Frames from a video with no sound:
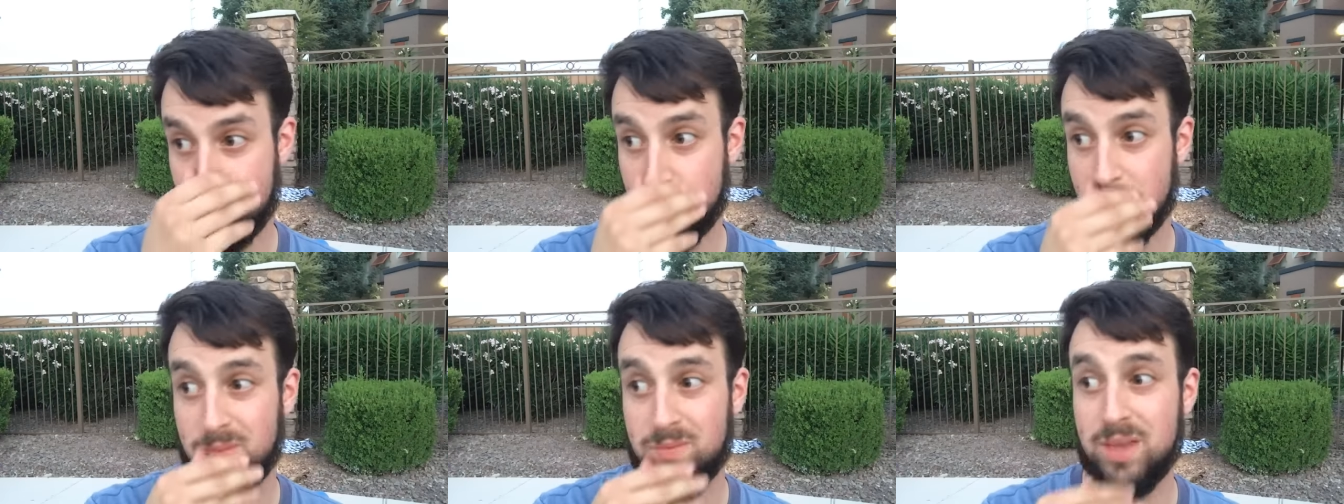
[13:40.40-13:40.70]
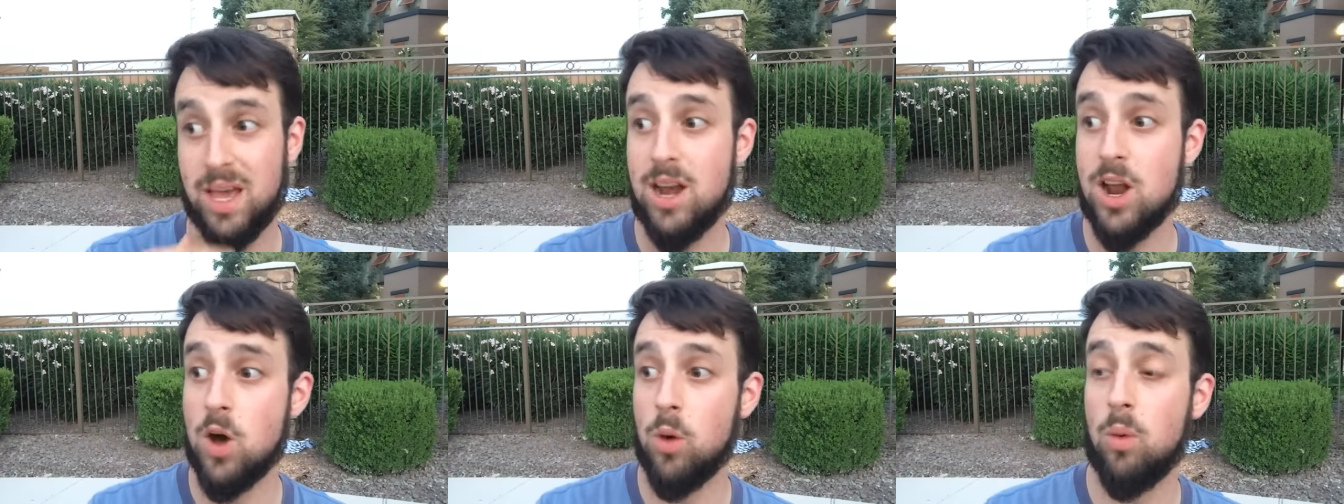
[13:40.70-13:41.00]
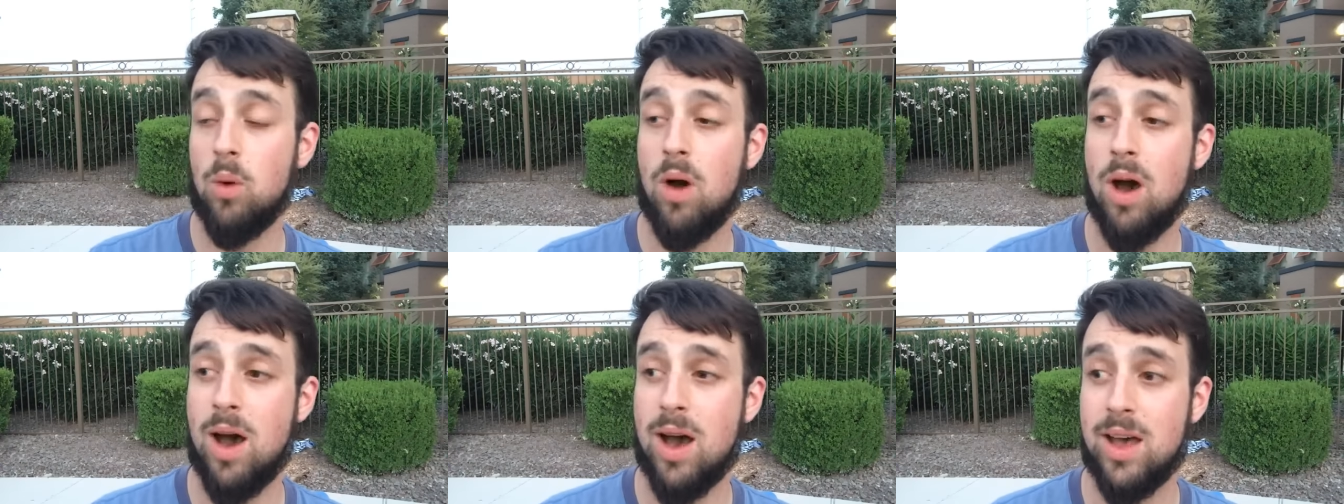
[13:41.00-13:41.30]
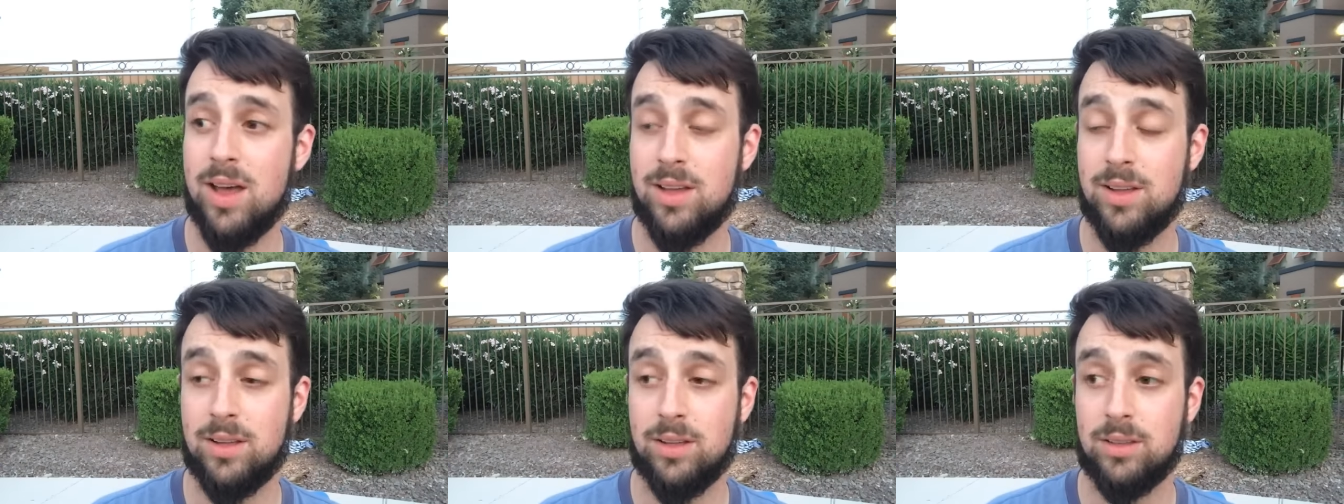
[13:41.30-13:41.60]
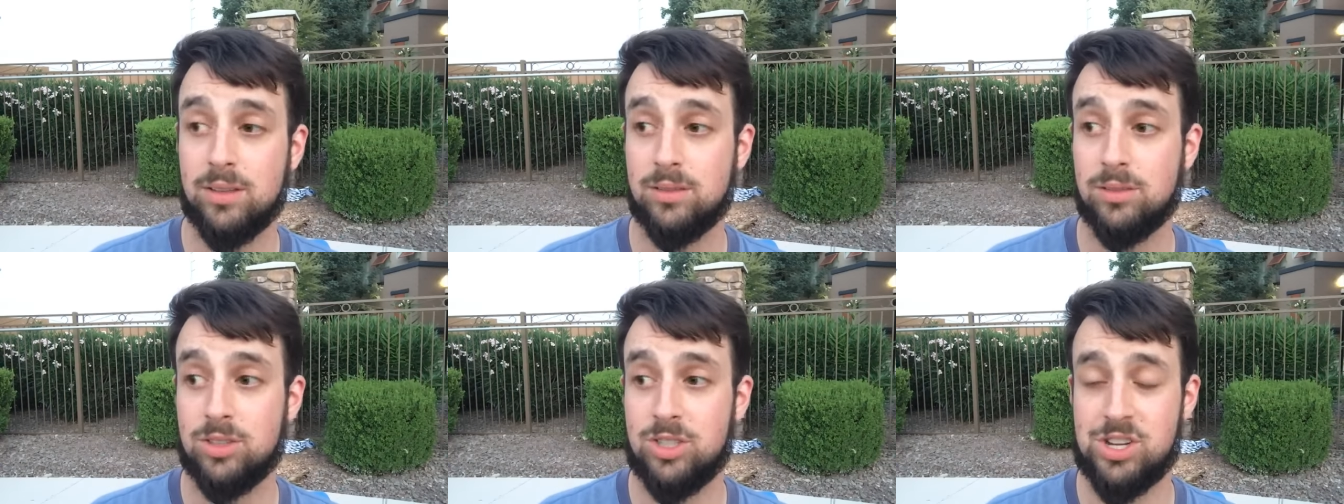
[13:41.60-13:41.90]
they don't want
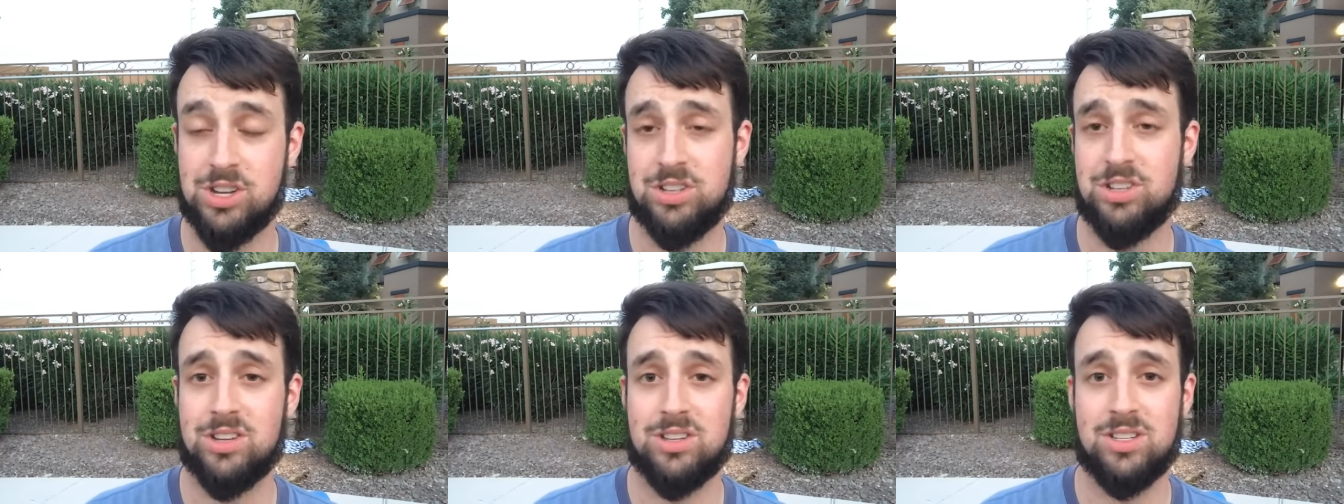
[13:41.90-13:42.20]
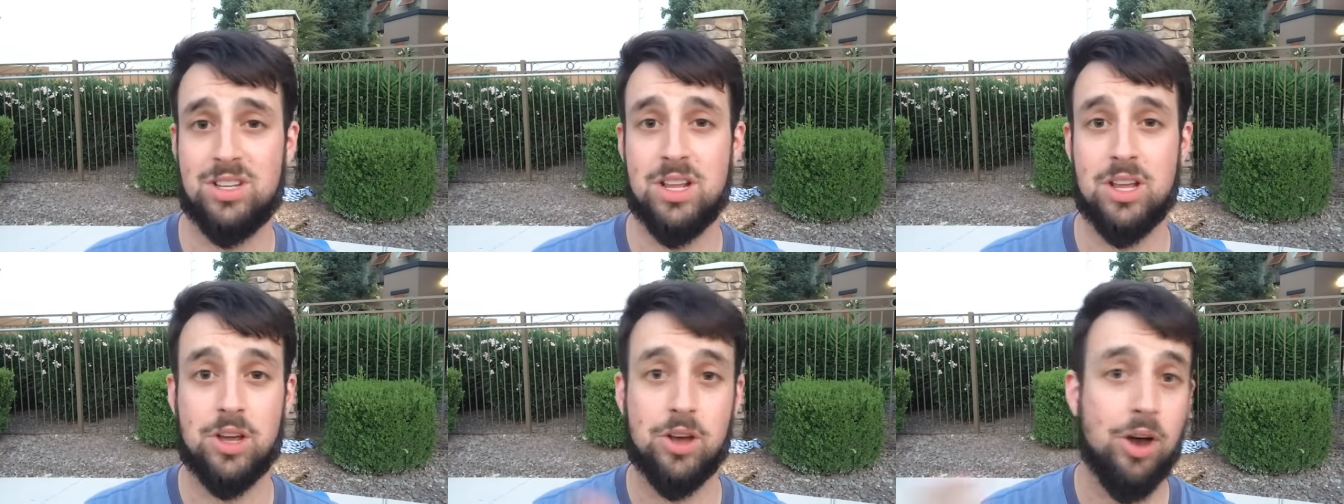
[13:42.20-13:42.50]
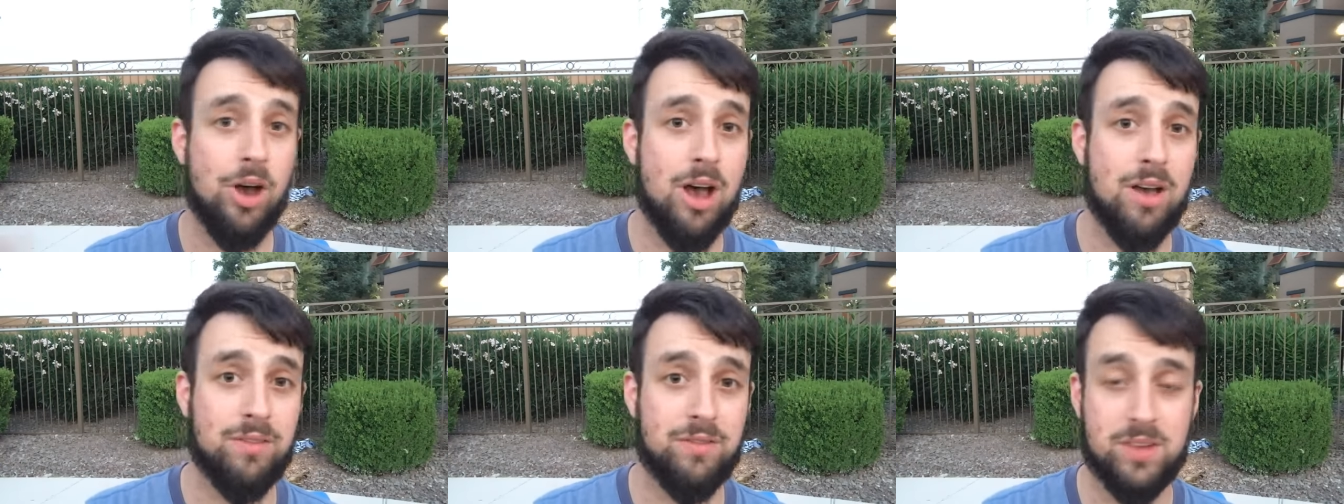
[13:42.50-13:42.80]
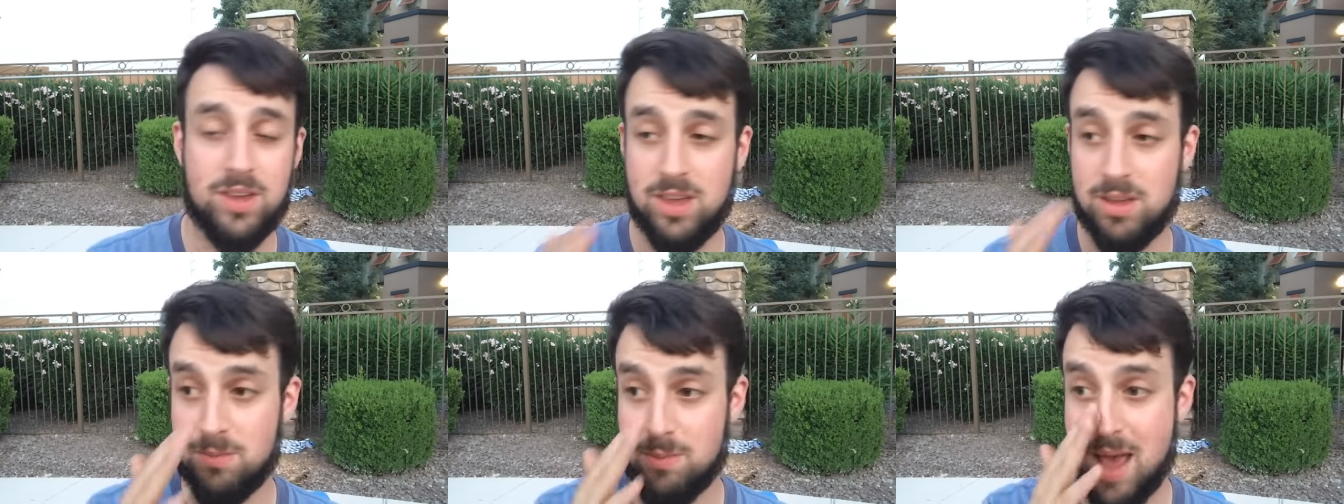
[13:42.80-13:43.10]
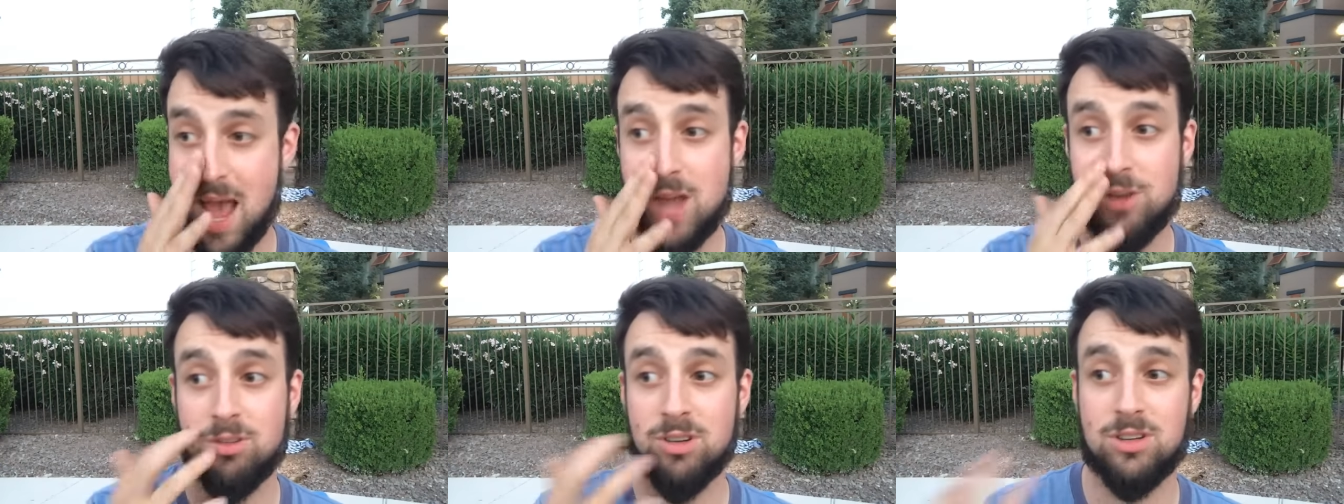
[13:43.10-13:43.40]
just to see coffee and
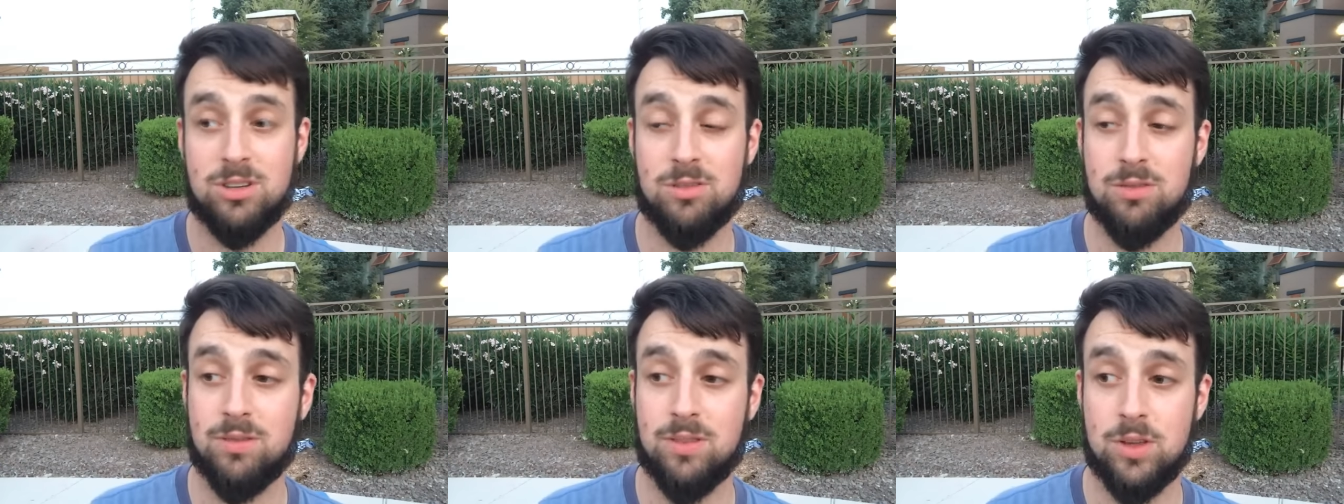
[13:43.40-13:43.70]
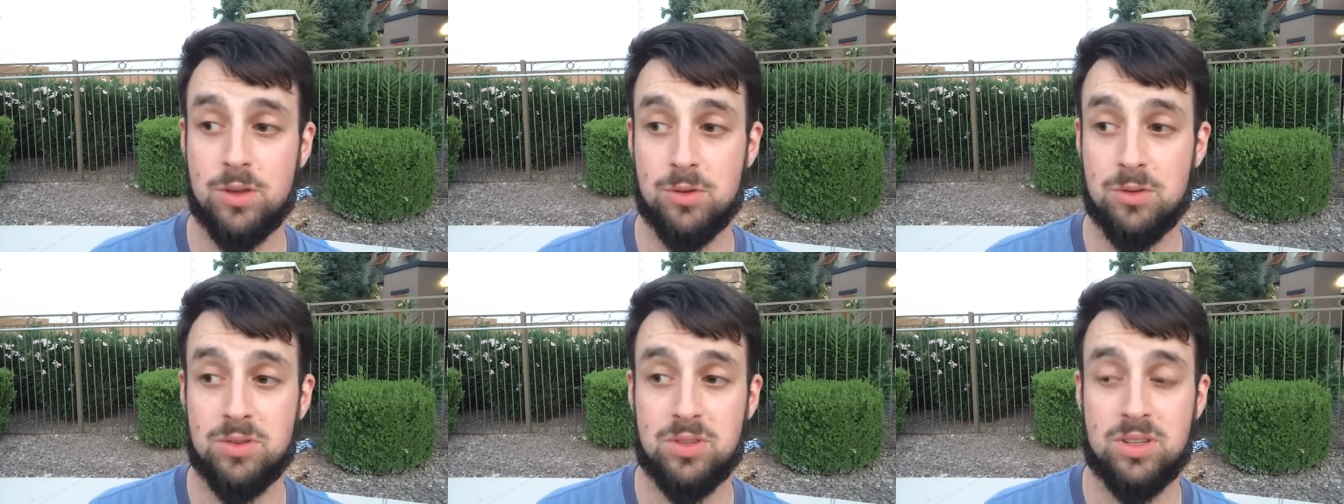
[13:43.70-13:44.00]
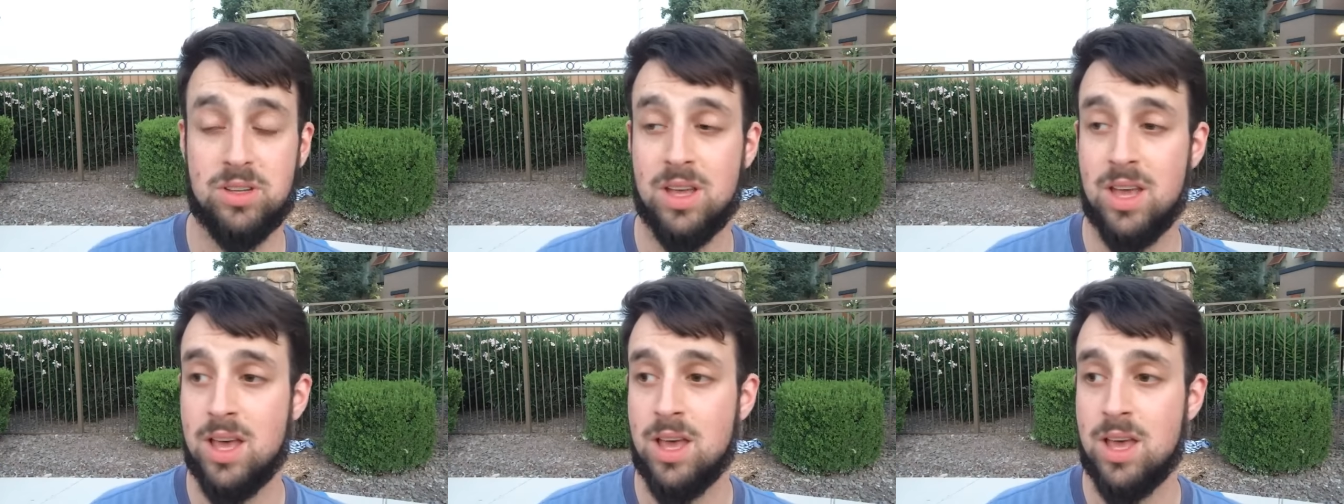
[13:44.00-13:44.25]
mattress reviews,